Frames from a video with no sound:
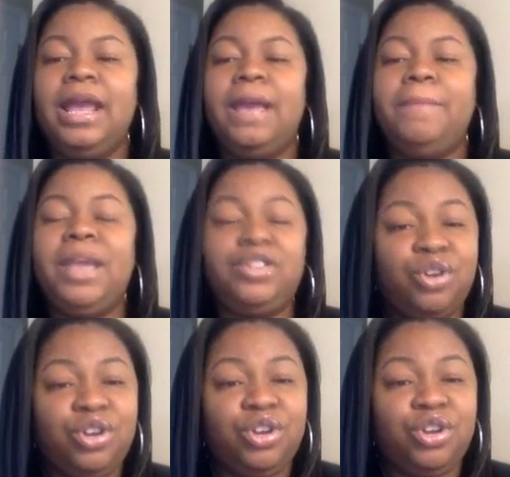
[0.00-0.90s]
make sure
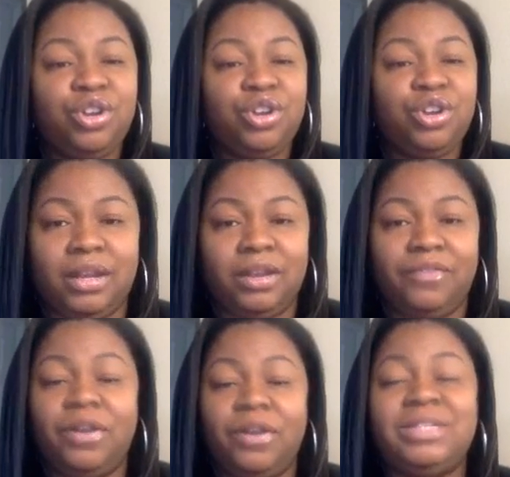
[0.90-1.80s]
you're on it
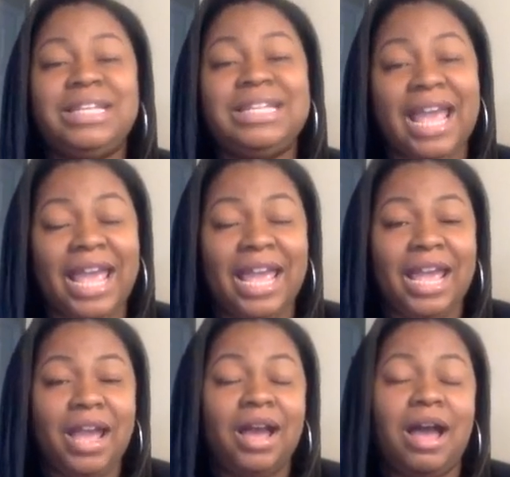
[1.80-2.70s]
from today,